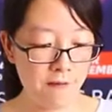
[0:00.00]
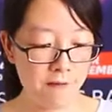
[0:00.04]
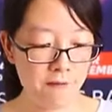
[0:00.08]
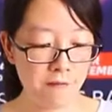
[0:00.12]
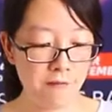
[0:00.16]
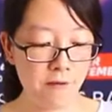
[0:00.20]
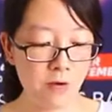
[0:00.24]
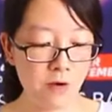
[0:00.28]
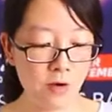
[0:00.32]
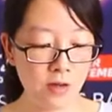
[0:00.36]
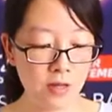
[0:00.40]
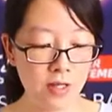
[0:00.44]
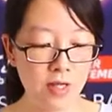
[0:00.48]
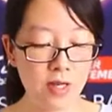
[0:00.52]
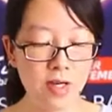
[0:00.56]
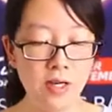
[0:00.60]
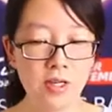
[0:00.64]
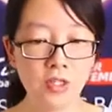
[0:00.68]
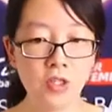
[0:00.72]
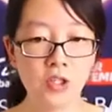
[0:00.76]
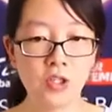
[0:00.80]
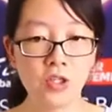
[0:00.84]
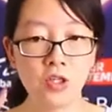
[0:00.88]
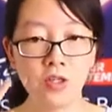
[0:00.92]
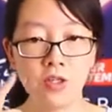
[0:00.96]
For the
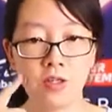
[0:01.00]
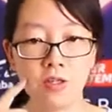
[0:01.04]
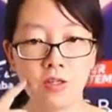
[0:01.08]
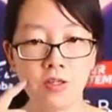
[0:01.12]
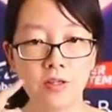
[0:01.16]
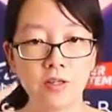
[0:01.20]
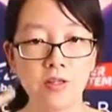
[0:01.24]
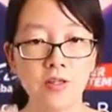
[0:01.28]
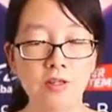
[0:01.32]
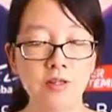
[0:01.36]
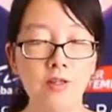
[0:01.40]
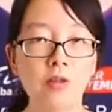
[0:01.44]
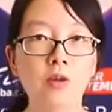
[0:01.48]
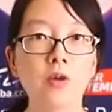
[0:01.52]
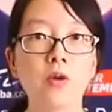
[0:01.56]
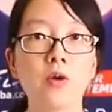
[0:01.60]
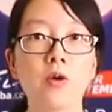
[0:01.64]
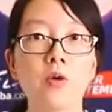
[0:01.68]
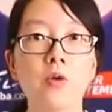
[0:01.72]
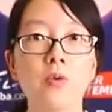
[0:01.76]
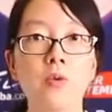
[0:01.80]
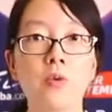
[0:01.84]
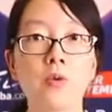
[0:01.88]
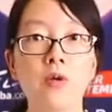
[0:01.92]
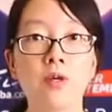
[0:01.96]
cheek,
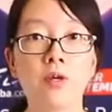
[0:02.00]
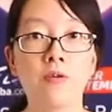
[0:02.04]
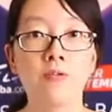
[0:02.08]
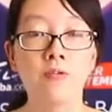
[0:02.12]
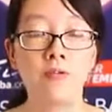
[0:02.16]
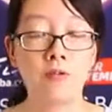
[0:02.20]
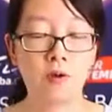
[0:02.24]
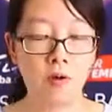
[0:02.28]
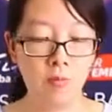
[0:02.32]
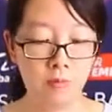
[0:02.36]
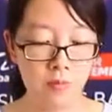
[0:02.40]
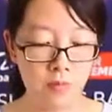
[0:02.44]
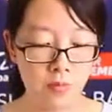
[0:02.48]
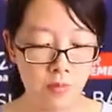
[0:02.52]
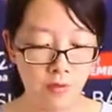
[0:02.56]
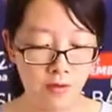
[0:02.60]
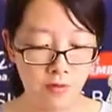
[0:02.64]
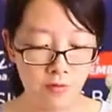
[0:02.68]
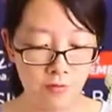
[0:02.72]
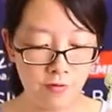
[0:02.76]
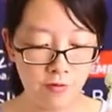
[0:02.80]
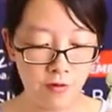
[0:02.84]
we from the